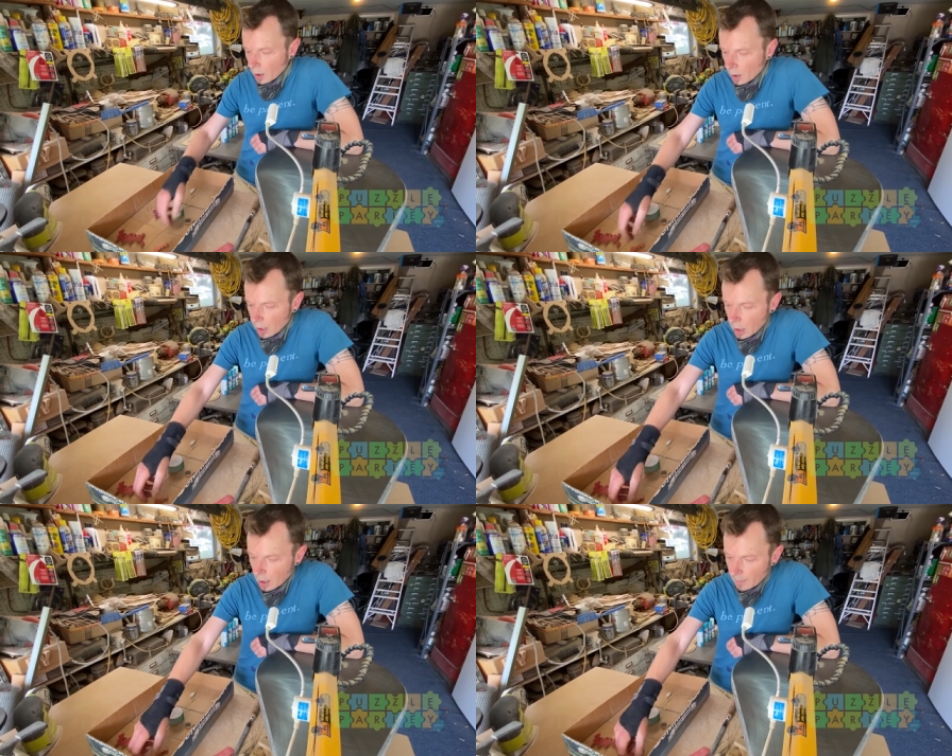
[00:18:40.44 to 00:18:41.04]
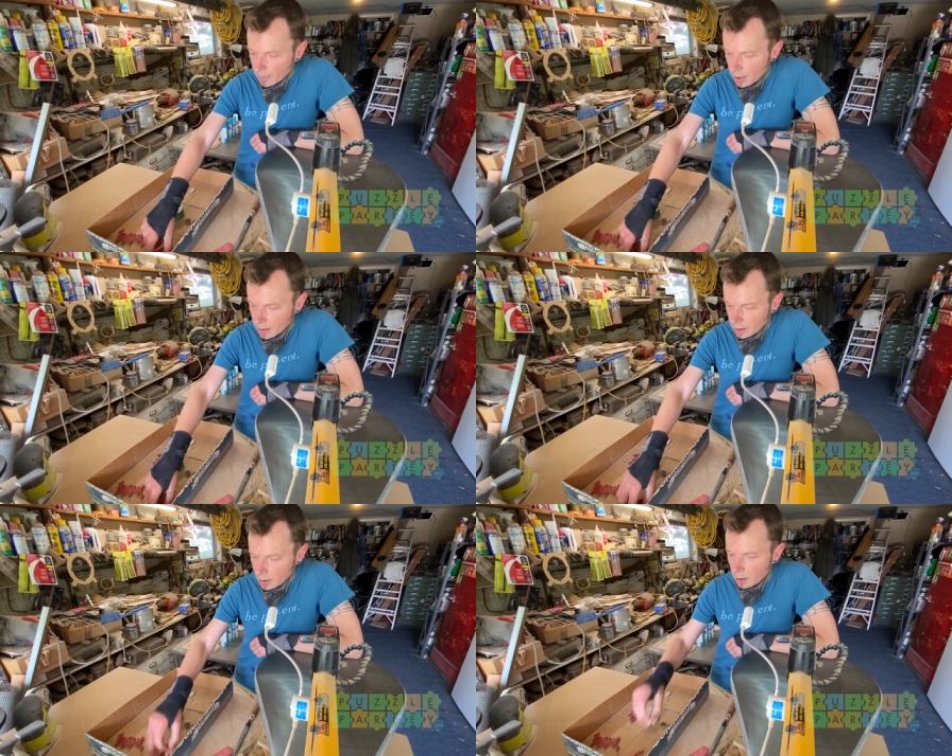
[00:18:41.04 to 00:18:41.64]
Um,
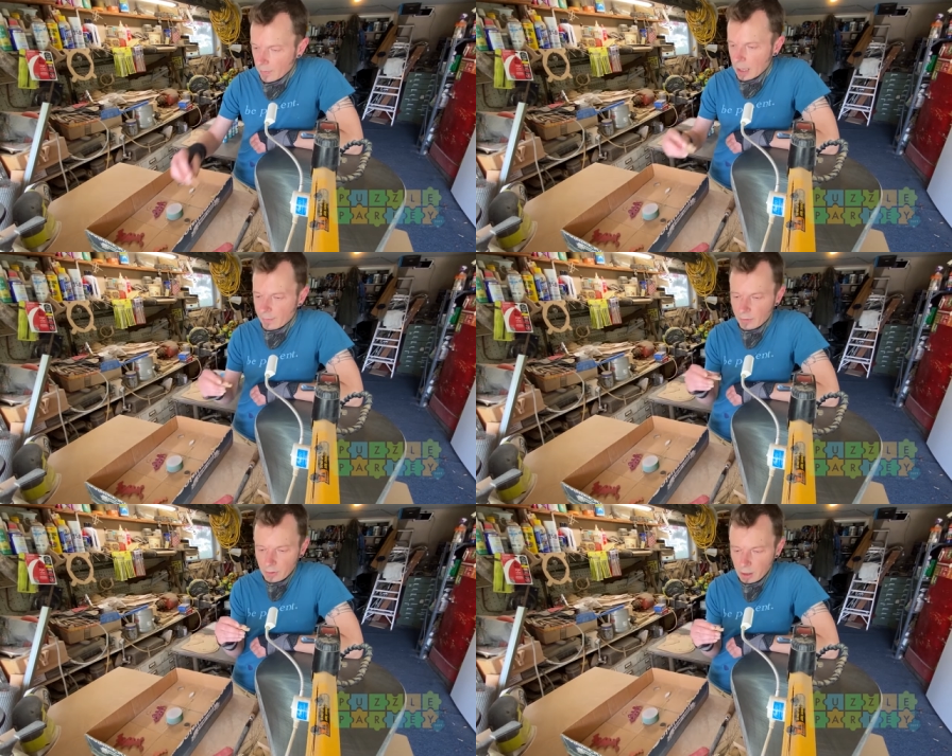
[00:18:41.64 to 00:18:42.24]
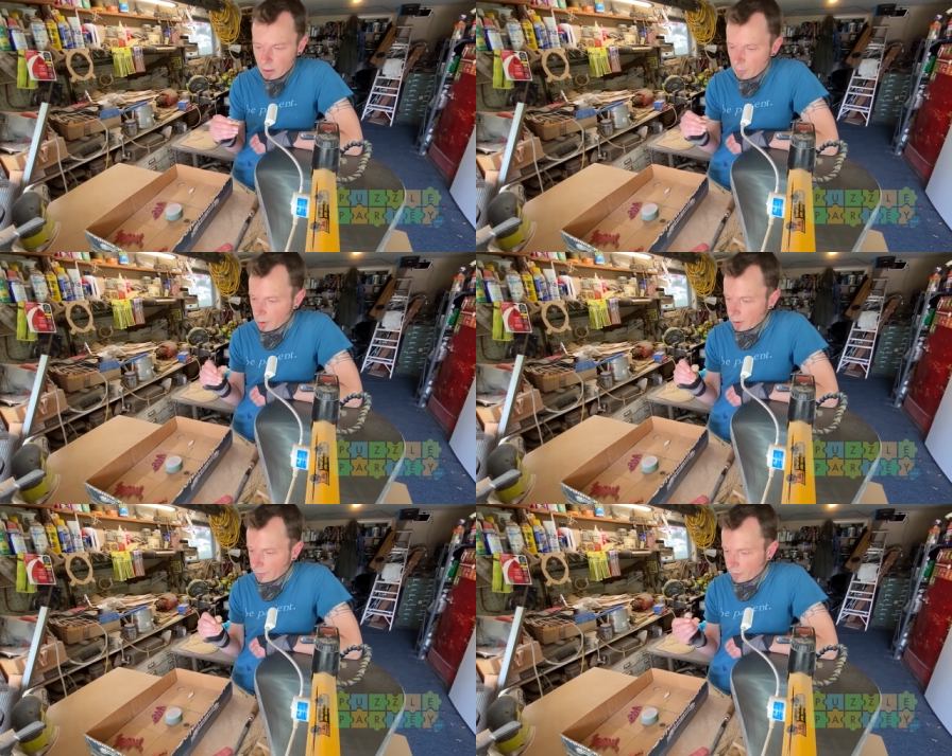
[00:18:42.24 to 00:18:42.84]
but, you know, obviously, we're
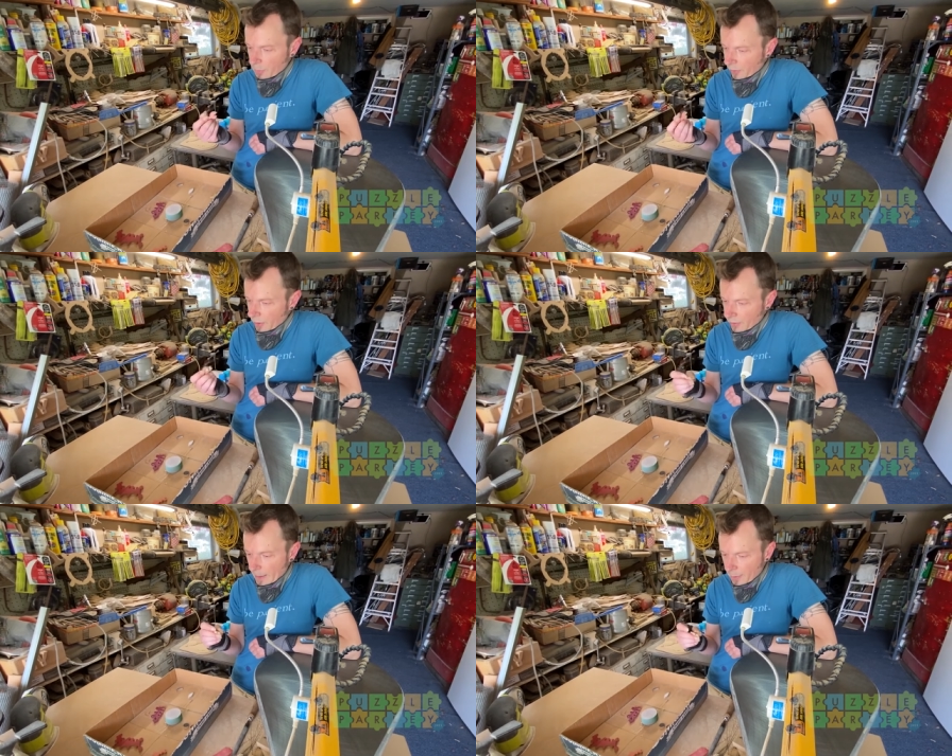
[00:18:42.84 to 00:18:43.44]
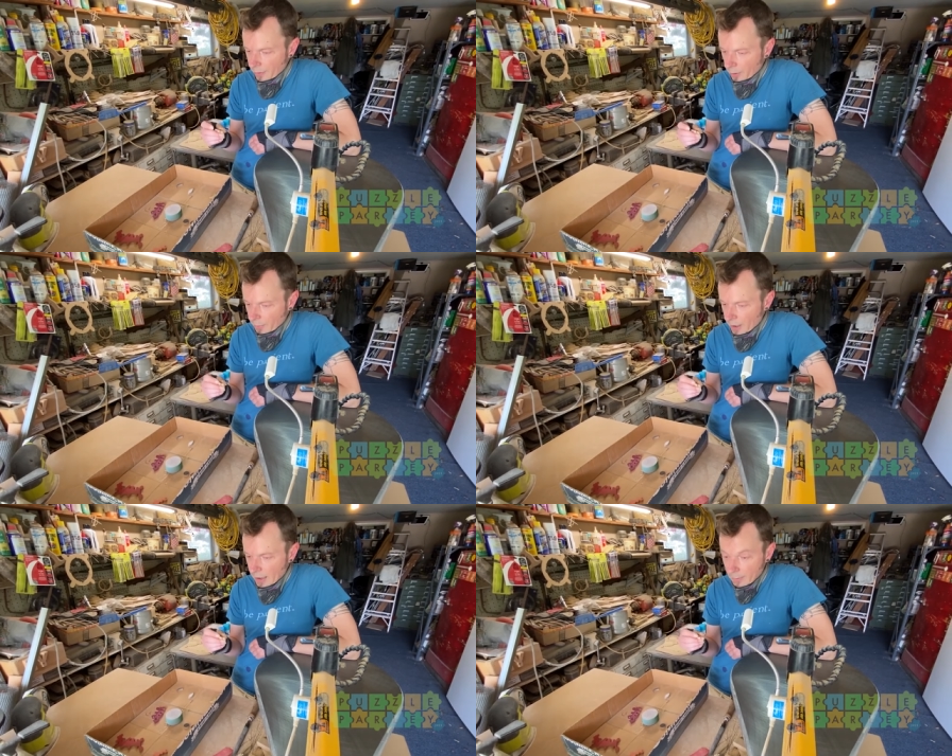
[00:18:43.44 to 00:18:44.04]
going to split these up a little
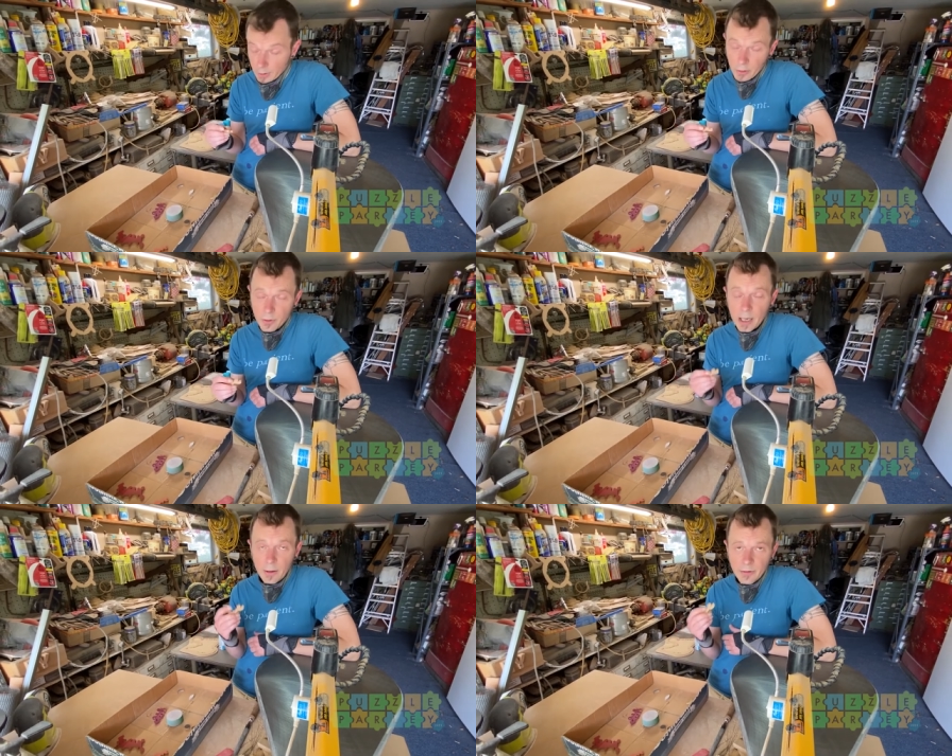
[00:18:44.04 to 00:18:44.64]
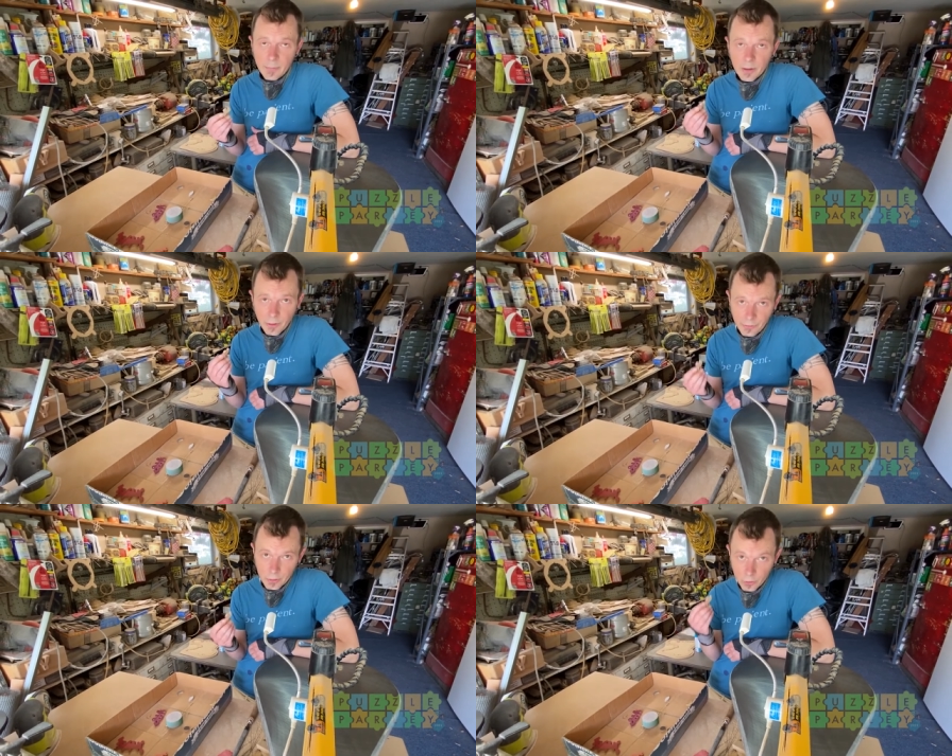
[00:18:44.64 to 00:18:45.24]
bit, and we're going to try to use some
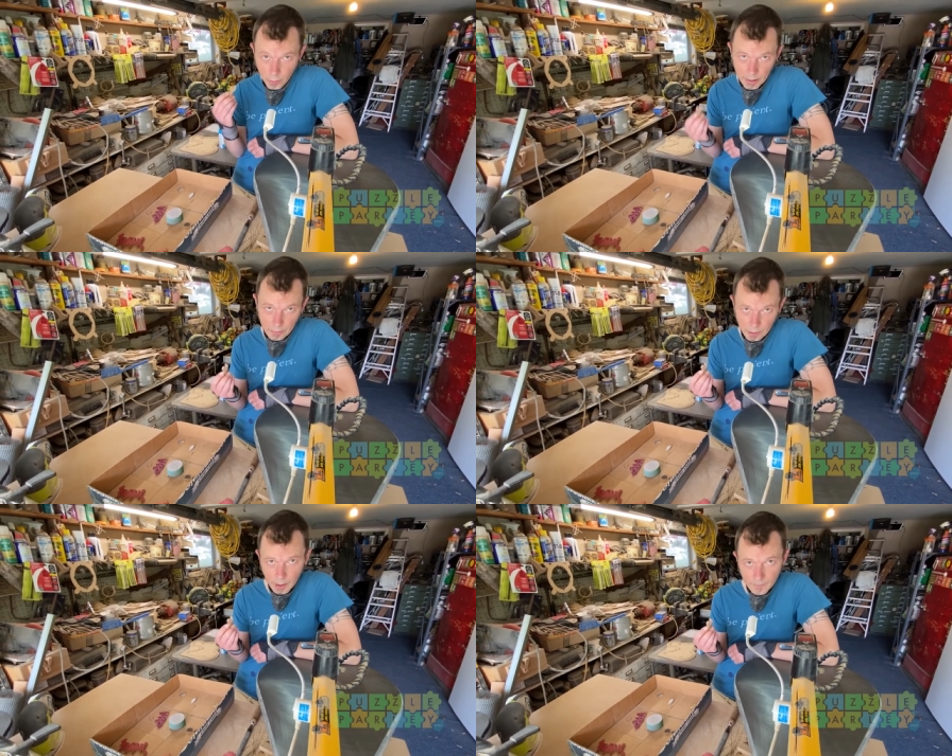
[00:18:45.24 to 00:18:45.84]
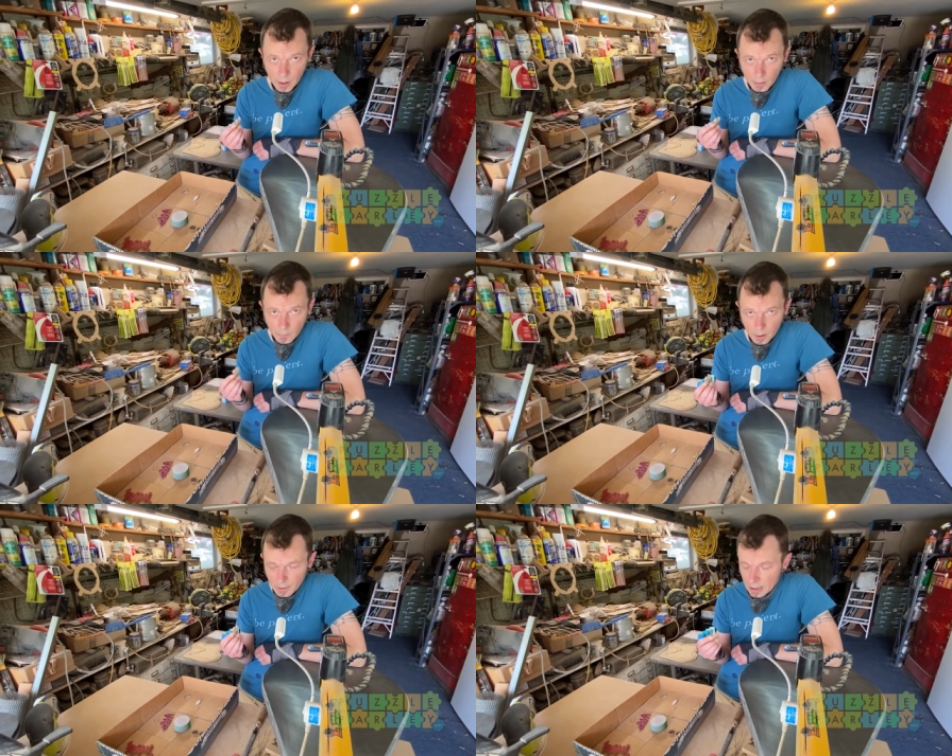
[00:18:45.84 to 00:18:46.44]
interesting joinery
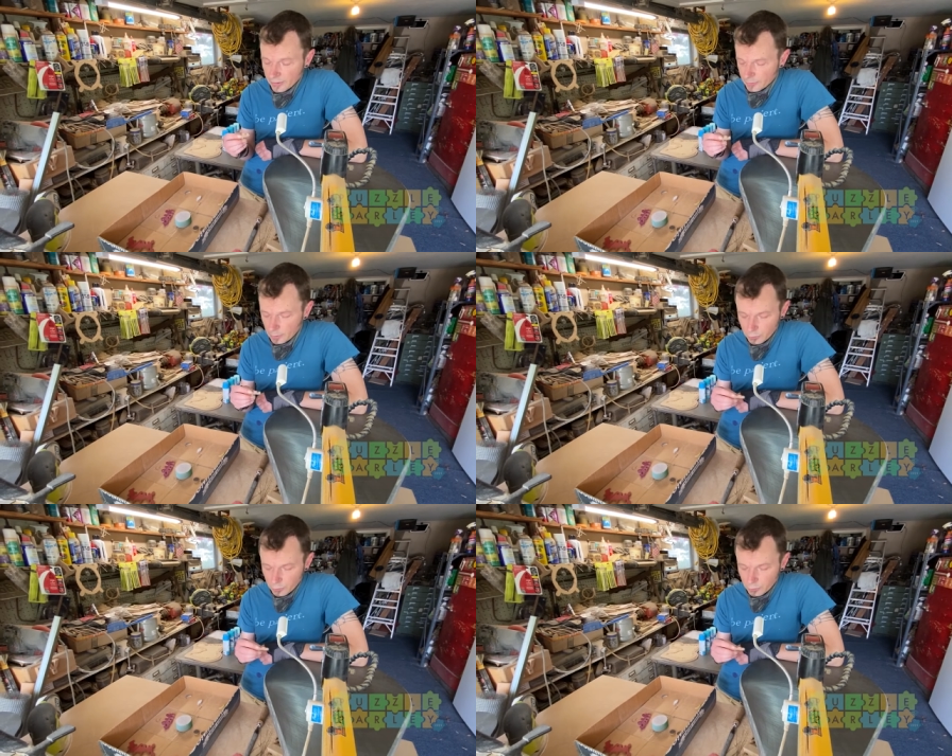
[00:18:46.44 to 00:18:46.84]
where possible.